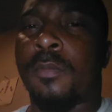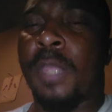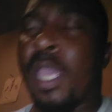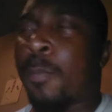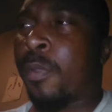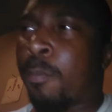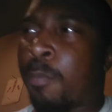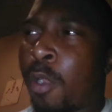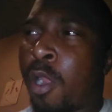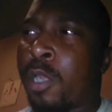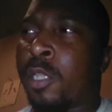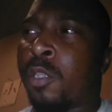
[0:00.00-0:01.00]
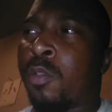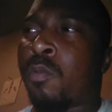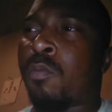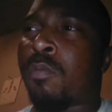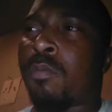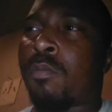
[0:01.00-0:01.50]
and bombarding you
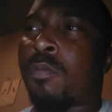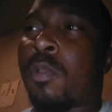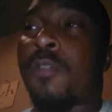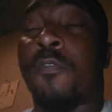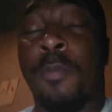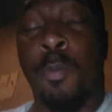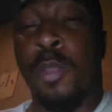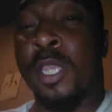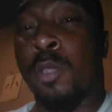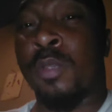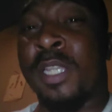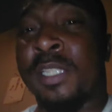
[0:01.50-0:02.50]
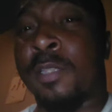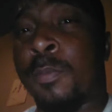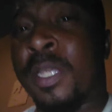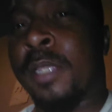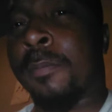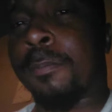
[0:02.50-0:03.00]
from where you need to be.